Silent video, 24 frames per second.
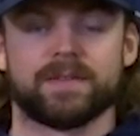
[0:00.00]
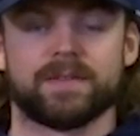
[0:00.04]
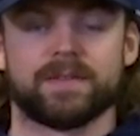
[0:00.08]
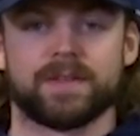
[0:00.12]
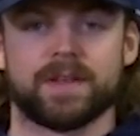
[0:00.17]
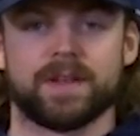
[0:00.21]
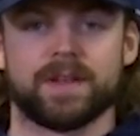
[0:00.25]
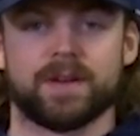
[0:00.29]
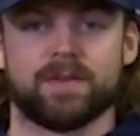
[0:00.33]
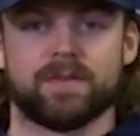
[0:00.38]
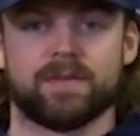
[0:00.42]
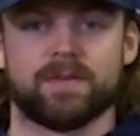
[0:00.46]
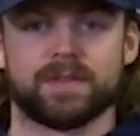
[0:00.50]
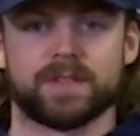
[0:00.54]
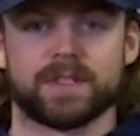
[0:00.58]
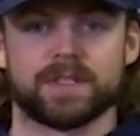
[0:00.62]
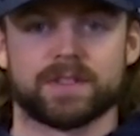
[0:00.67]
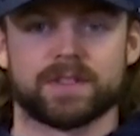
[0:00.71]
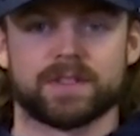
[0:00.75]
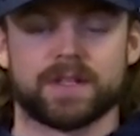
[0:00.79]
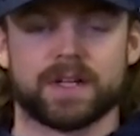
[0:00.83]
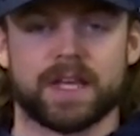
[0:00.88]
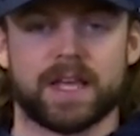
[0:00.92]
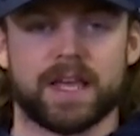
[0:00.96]
you know
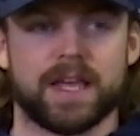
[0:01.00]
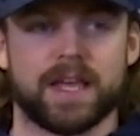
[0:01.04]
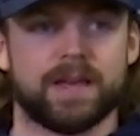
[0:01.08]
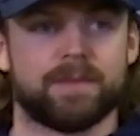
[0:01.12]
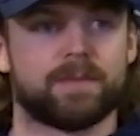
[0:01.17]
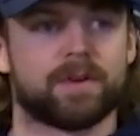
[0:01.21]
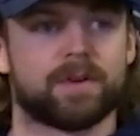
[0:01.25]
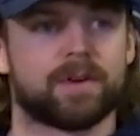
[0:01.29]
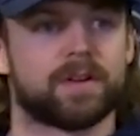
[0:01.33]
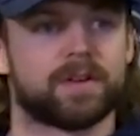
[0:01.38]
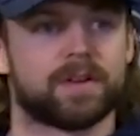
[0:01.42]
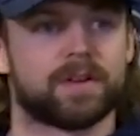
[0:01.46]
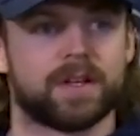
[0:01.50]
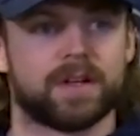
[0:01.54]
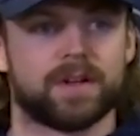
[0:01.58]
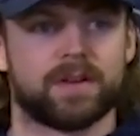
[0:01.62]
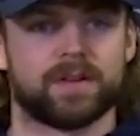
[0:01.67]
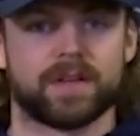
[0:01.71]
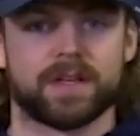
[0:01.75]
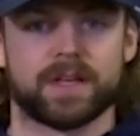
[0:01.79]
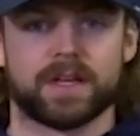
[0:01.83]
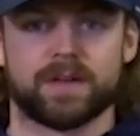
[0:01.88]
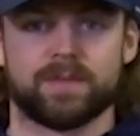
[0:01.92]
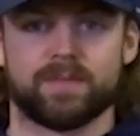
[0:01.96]
just a gamer. You
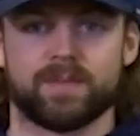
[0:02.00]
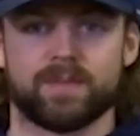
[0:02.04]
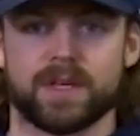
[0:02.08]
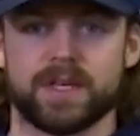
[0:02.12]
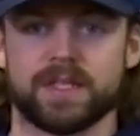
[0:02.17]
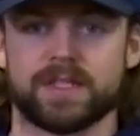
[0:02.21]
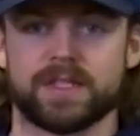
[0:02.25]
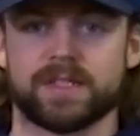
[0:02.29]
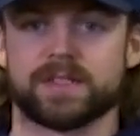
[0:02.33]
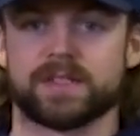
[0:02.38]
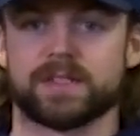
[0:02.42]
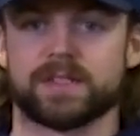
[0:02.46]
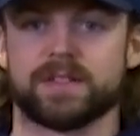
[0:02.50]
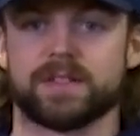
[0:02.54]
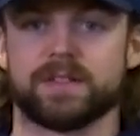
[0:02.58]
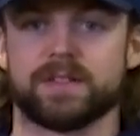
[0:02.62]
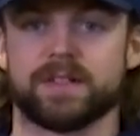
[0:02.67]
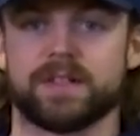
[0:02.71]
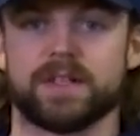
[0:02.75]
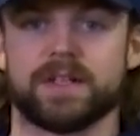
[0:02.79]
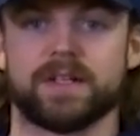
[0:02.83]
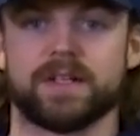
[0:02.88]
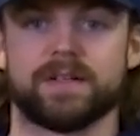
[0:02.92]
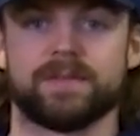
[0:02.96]
know, he competes.
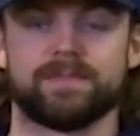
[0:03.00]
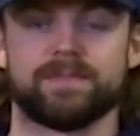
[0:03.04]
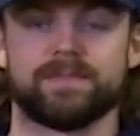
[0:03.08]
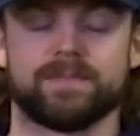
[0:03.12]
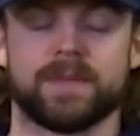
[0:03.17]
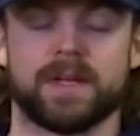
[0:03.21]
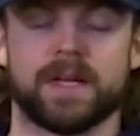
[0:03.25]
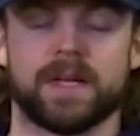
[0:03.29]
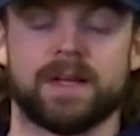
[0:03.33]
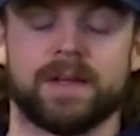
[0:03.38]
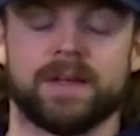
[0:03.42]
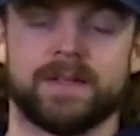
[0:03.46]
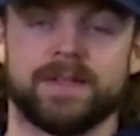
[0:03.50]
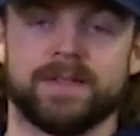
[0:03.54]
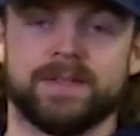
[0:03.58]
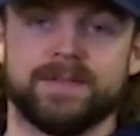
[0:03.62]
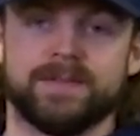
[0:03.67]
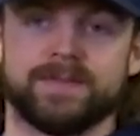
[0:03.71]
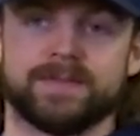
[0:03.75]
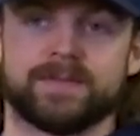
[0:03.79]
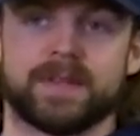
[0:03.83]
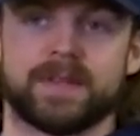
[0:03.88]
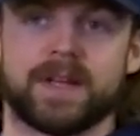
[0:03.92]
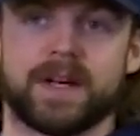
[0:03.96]
Um,
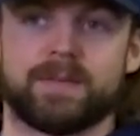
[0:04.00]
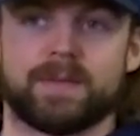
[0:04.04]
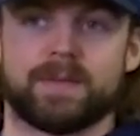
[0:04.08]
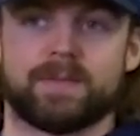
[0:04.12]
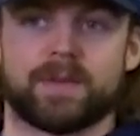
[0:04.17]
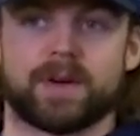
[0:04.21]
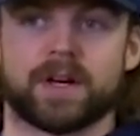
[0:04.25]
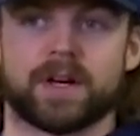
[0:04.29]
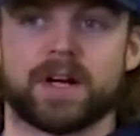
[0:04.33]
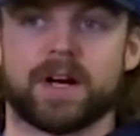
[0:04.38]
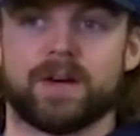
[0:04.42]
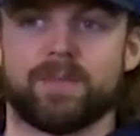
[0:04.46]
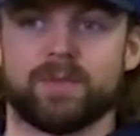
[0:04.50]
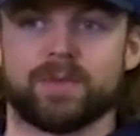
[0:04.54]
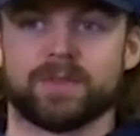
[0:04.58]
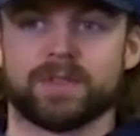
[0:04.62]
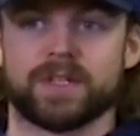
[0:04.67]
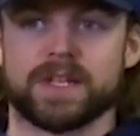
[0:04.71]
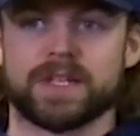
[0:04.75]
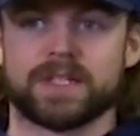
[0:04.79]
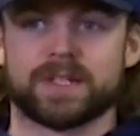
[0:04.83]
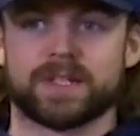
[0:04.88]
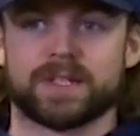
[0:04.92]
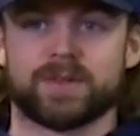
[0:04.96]
I remember a couple
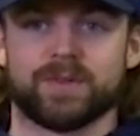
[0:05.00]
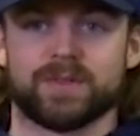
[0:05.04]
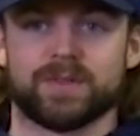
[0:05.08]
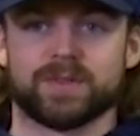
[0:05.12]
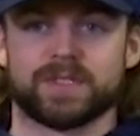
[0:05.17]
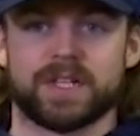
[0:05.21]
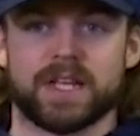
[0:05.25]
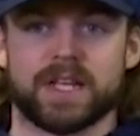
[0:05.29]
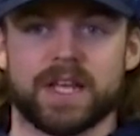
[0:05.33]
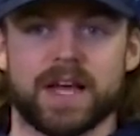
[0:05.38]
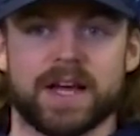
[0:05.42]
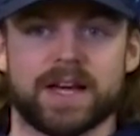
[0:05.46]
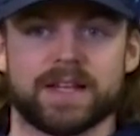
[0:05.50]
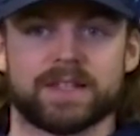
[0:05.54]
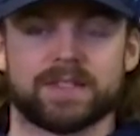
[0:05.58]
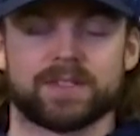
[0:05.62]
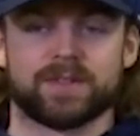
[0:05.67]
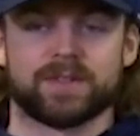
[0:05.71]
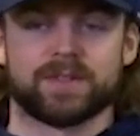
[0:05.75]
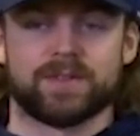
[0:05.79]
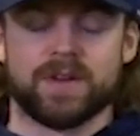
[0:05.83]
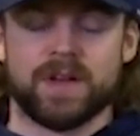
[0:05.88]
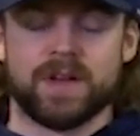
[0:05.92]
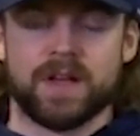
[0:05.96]
nice goals that he had.
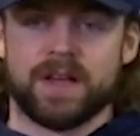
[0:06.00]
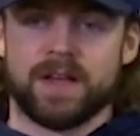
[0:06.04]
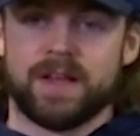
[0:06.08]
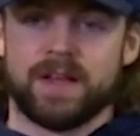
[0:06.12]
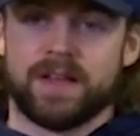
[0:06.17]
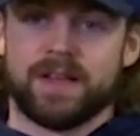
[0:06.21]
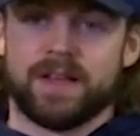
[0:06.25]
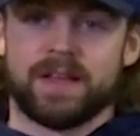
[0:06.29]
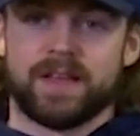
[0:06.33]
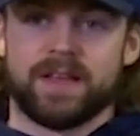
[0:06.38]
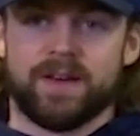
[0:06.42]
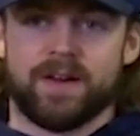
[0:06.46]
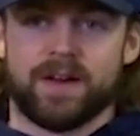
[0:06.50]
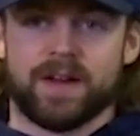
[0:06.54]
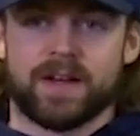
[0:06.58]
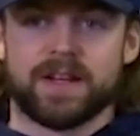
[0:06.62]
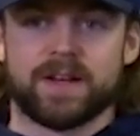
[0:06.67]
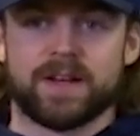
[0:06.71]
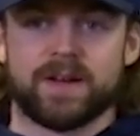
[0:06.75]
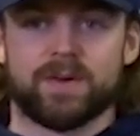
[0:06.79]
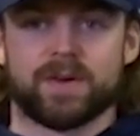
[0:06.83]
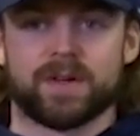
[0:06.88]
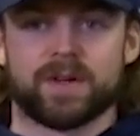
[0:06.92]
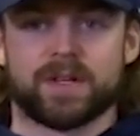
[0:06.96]
So, you know, I
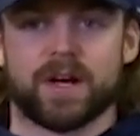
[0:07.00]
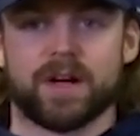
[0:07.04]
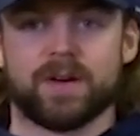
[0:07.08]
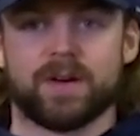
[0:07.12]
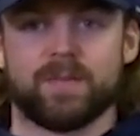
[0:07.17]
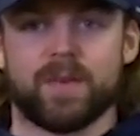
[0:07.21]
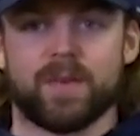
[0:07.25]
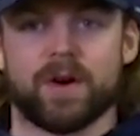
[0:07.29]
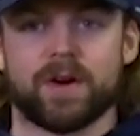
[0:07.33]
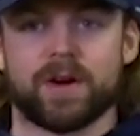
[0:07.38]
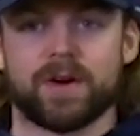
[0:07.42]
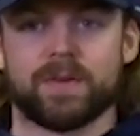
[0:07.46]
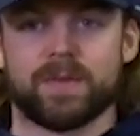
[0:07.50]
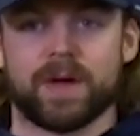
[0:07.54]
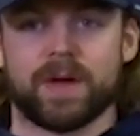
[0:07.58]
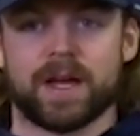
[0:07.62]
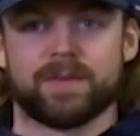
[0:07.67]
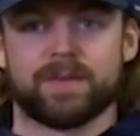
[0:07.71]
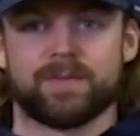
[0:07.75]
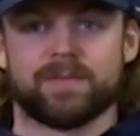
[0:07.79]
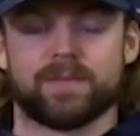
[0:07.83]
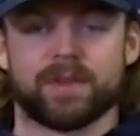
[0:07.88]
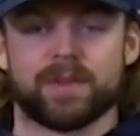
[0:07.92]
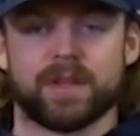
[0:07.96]
didn't know a ton about him. I
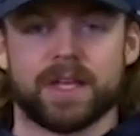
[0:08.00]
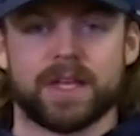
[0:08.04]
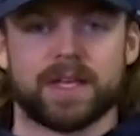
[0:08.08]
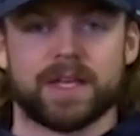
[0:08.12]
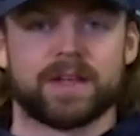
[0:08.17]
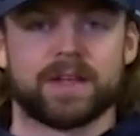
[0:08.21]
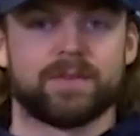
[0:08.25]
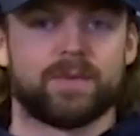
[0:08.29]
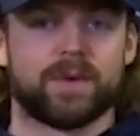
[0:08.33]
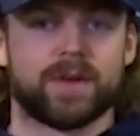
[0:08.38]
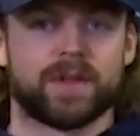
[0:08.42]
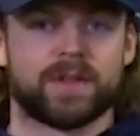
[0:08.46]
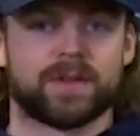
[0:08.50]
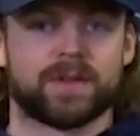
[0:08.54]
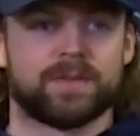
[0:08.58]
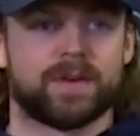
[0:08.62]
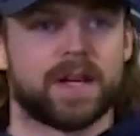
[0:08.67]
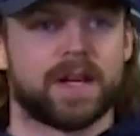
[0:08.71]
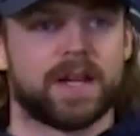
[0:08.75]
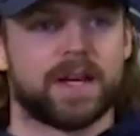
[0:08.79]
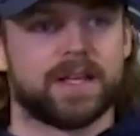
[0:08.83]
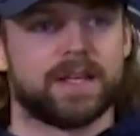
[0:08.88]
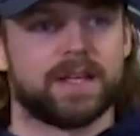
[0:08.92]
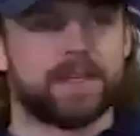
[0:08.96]
hadn't played with him
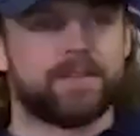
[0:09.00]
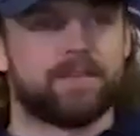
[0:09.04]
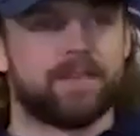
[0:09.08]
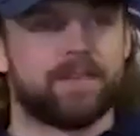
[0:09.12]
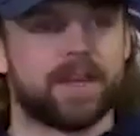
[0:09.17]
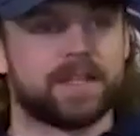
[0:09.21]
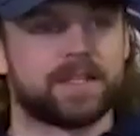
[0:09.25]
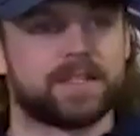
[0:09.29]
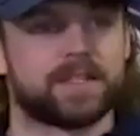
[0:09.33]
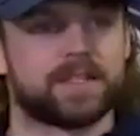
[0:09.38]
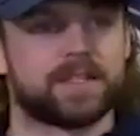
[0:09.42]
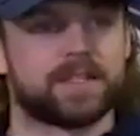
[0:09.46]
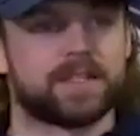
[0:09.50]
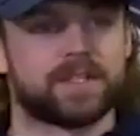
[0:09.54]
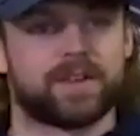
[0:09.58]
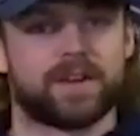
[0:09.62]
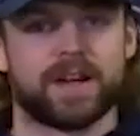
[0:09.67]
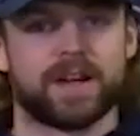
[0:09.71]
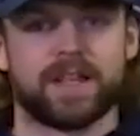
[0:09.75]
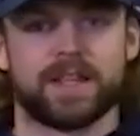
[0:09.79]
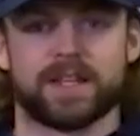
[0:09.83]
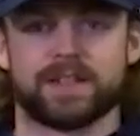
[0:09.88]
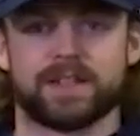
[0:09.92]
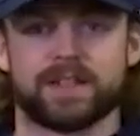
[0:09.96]
at any events
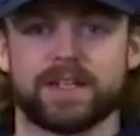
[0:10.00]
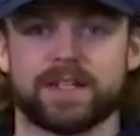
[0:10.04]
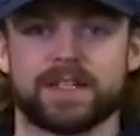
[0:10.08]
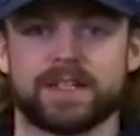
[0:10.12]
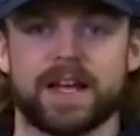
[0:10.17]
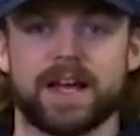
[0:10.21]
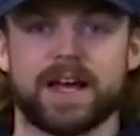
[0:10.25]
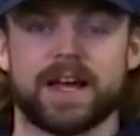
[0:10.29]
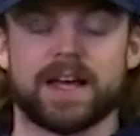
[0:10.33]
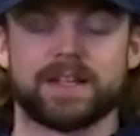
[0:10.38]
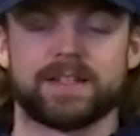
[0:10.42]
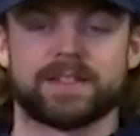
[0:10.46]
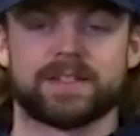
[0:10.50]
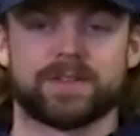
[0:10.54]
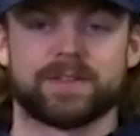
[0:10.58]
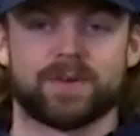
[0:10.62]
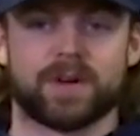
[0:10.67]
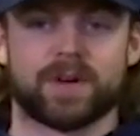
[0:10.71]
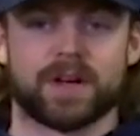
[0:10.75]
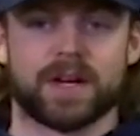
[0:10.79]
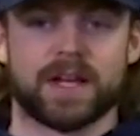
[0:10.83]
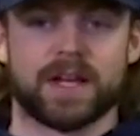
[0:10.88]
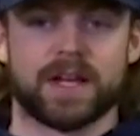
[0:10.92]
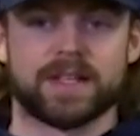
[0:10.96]
or anything like that,
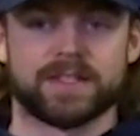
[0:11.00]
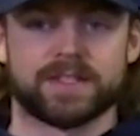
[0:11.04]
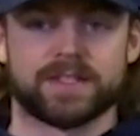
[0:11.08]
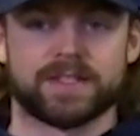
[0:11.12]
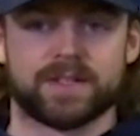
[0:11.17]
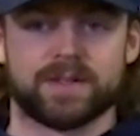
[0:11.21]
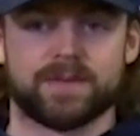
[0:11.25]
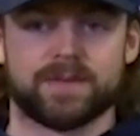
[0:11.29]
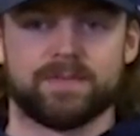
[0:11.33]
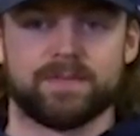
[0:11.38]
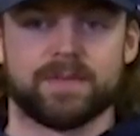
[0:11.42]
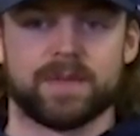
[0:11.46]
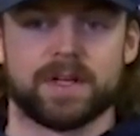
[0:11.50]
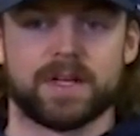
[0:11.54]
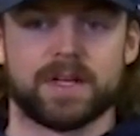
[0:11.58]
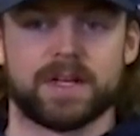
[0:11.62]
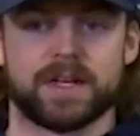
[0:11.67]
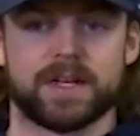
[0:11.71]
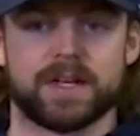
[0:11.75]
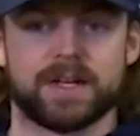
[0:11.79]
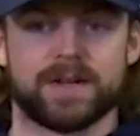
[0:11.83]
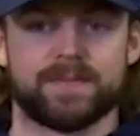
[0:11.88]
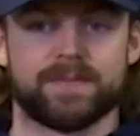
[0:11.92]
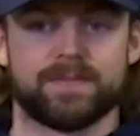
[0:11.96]
or against him
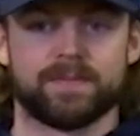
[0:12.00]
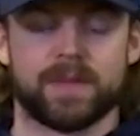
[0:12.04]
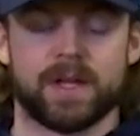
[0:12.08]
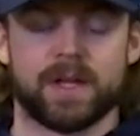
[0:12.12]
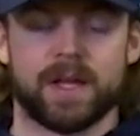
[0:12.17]
um,